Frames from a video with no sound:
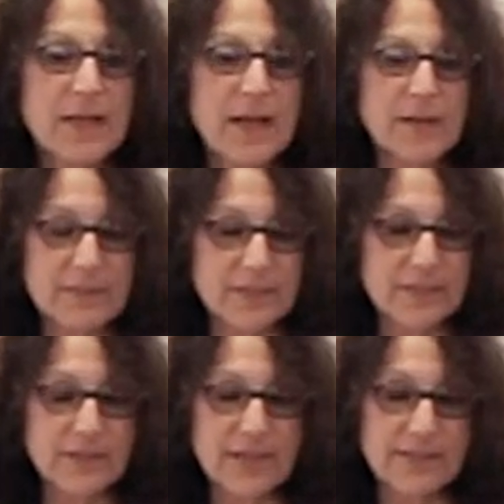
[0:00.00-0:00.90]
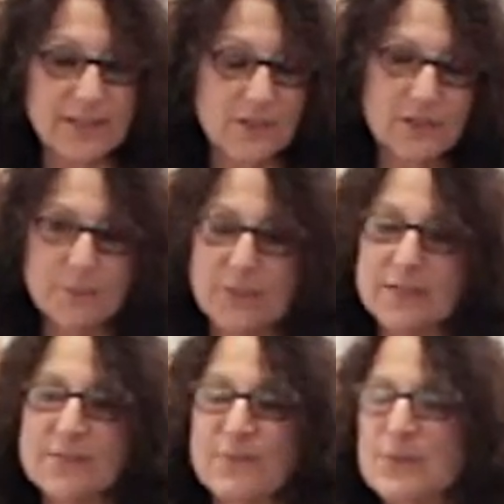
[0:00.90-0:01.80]
I've been collecting
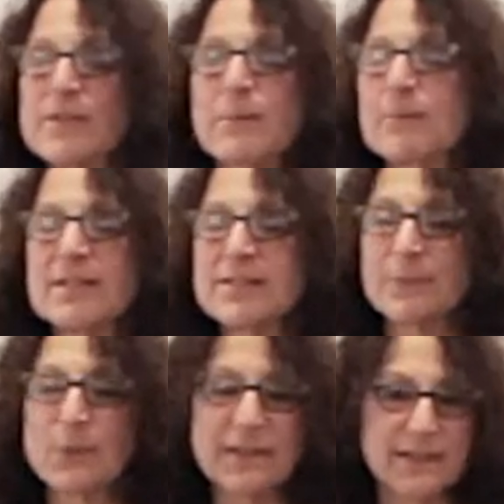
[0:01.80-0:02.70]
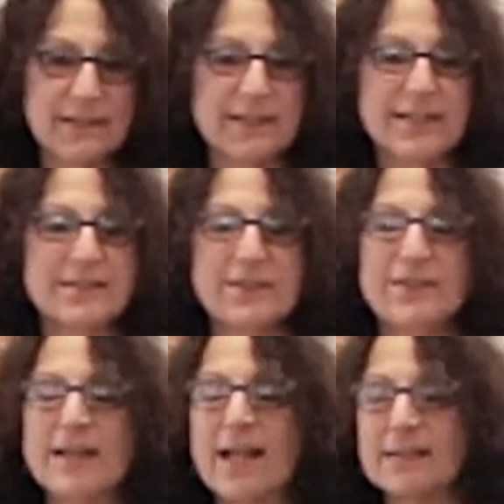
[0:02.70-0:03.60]
cookbooks for some reason. One thing led to the
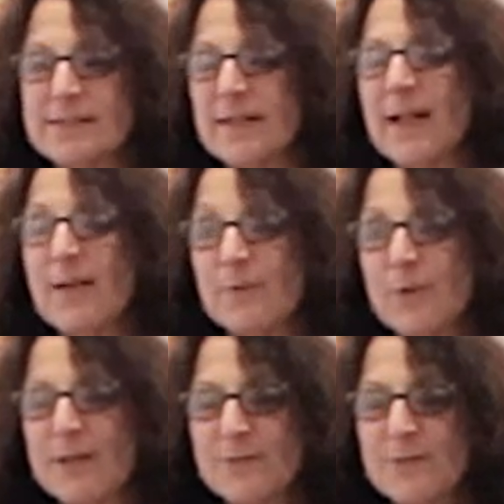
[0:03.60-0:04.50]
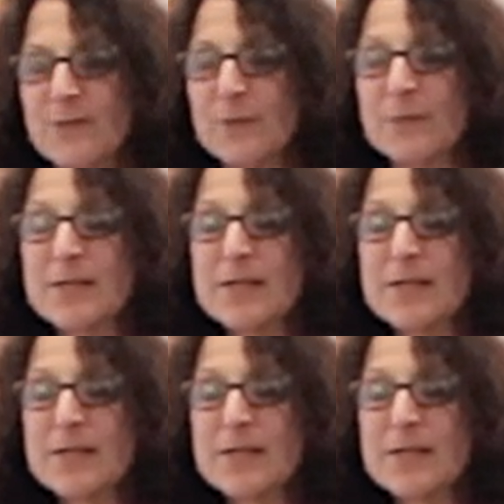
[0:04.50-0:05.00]
next, and I have quite a few.